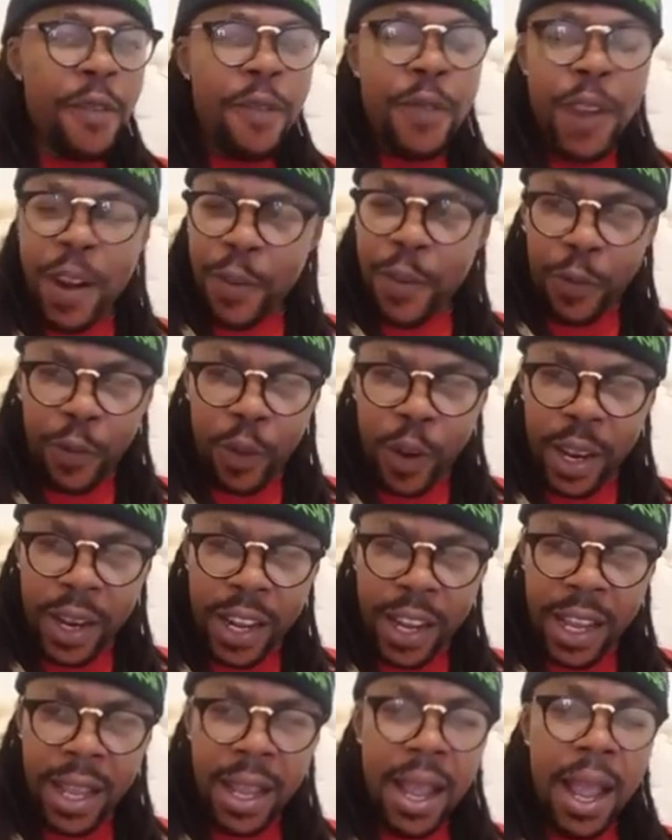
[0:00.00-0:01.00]
very
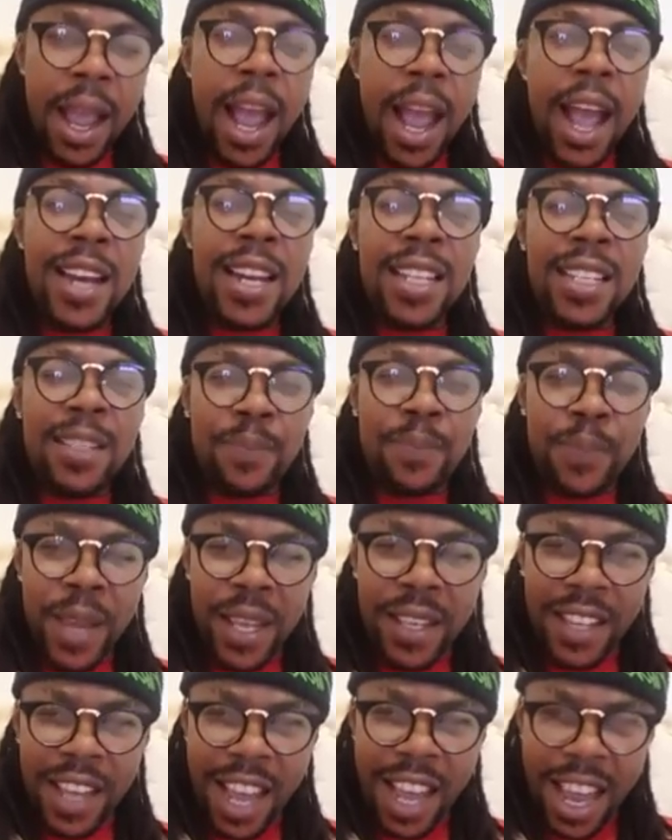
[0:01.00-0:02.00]
fluently and he
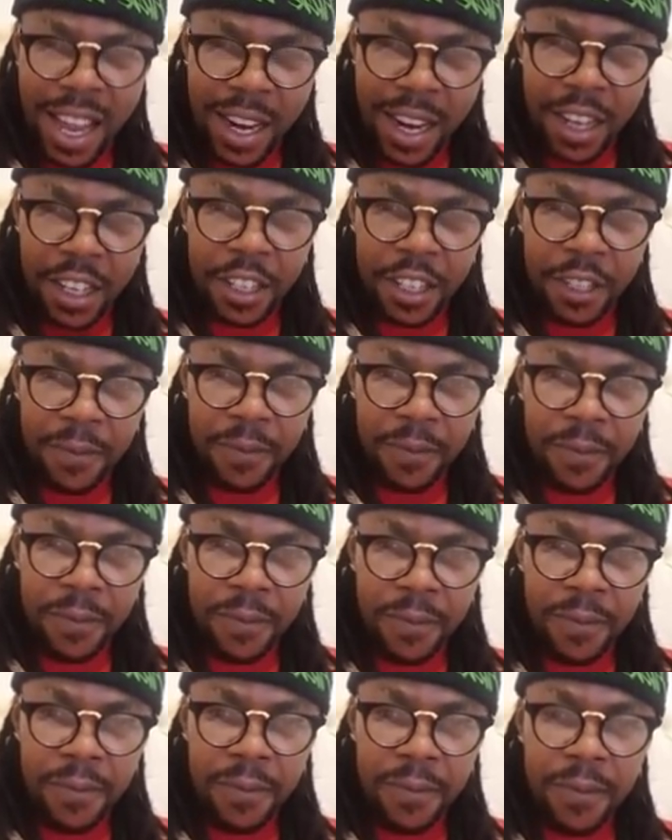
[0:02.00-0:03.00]
speaks English,
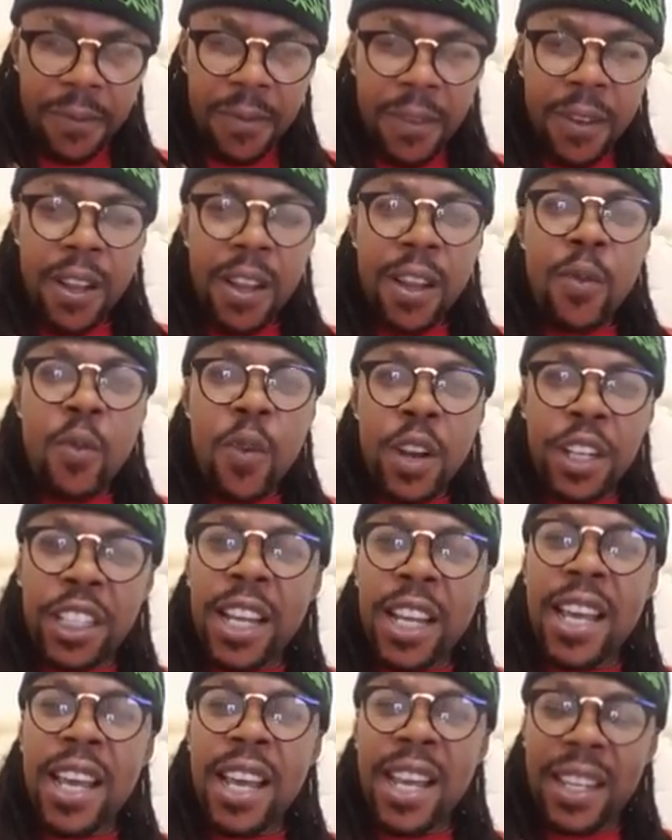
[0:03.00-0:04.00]
which
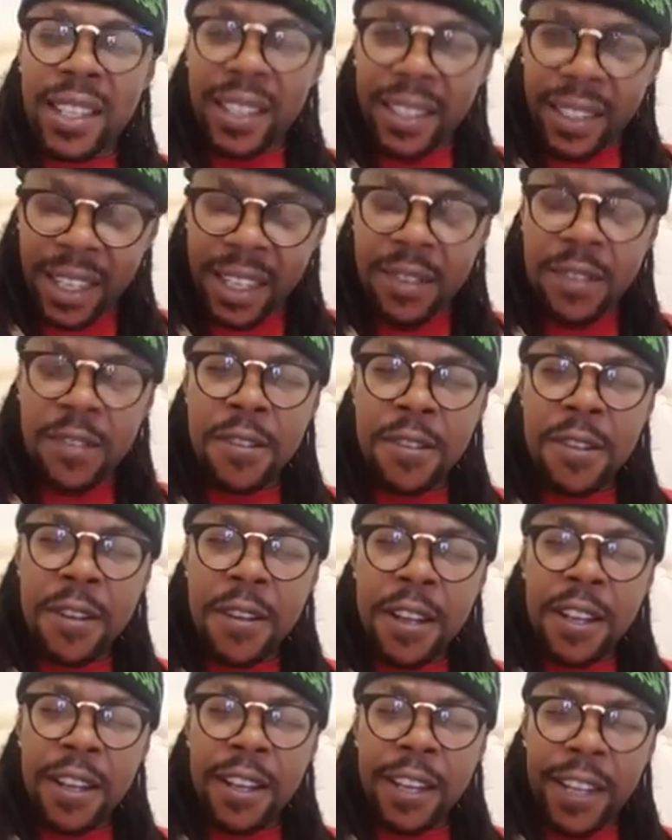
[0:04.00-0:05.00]
he is still
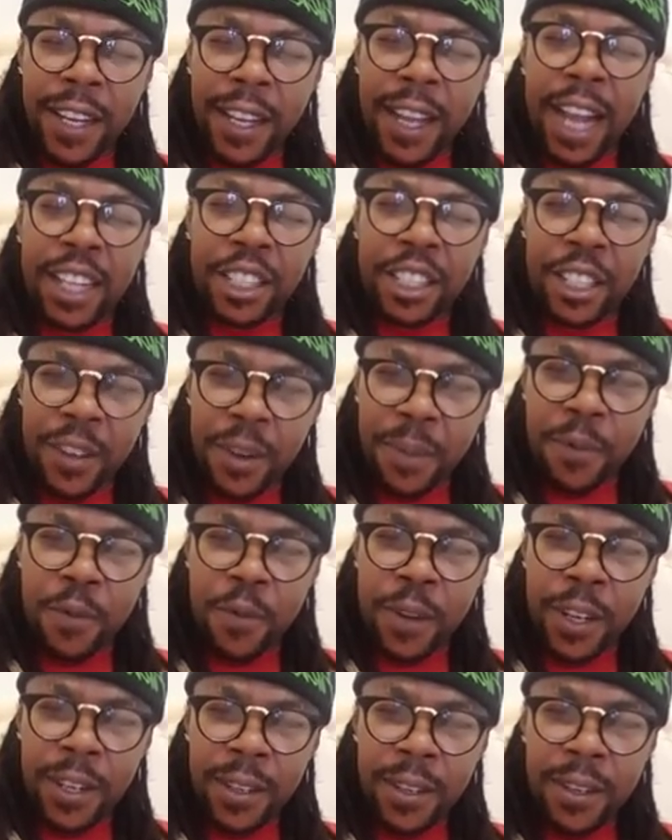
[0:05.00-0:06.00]
catching up
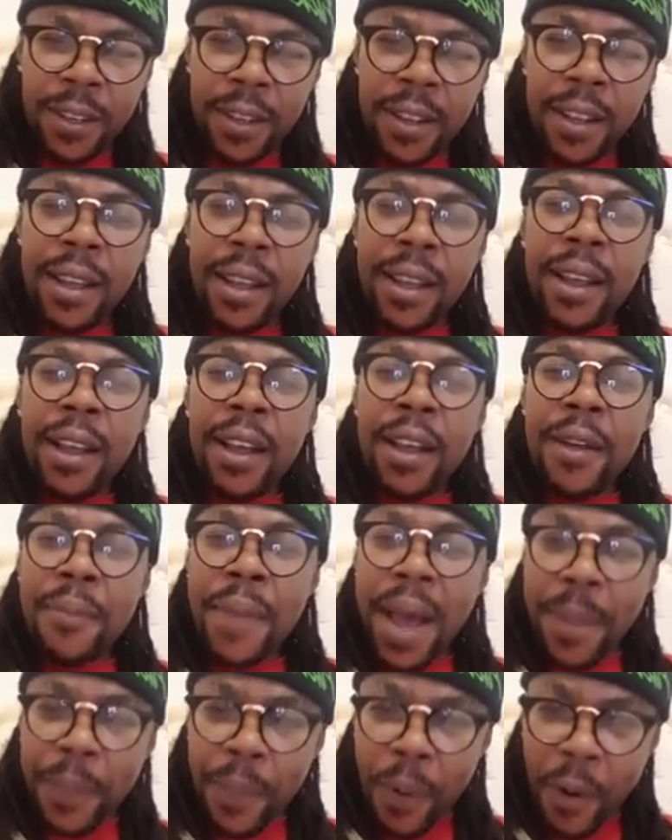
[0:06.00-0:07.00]
with.
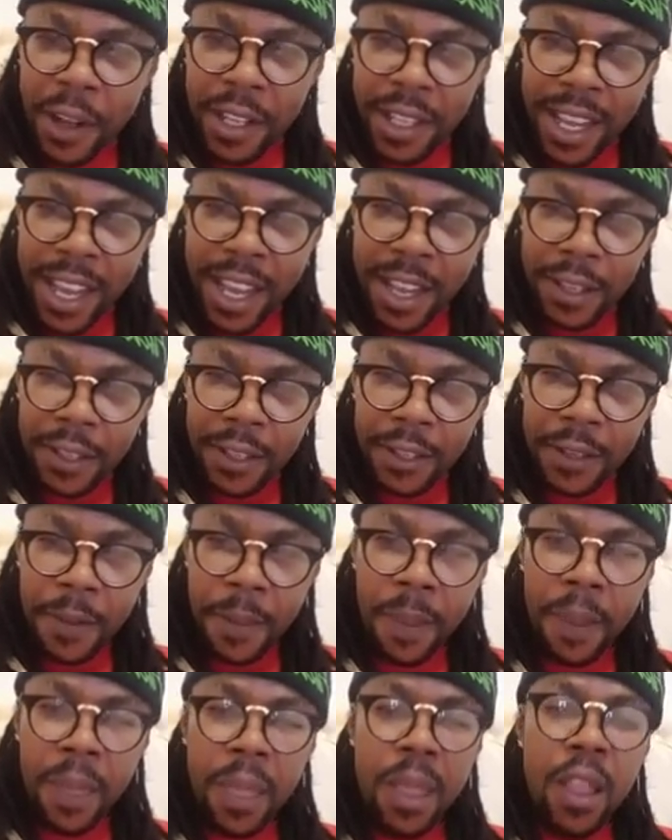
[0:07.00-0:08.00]
My point is,
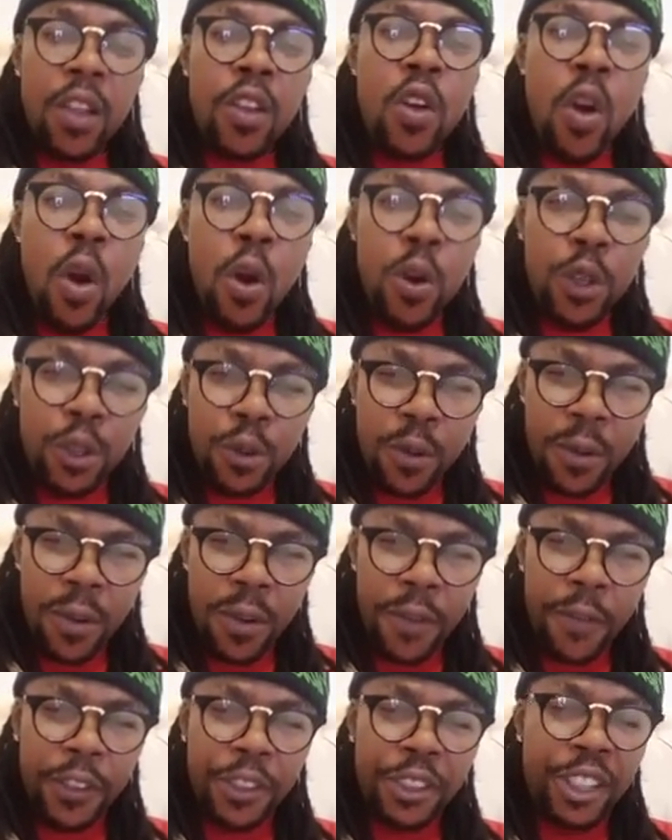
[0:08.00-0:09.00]
go to
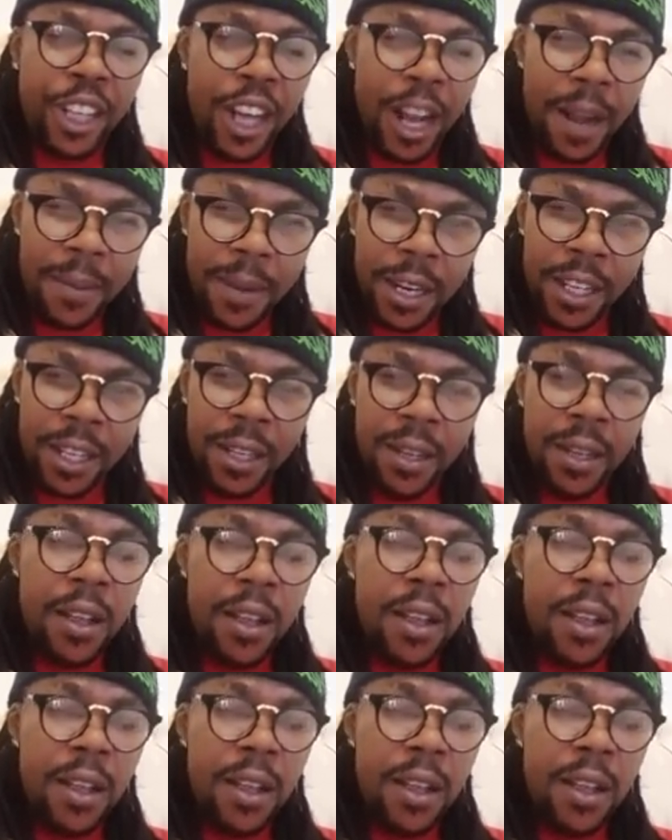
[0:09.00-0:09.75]
Germany,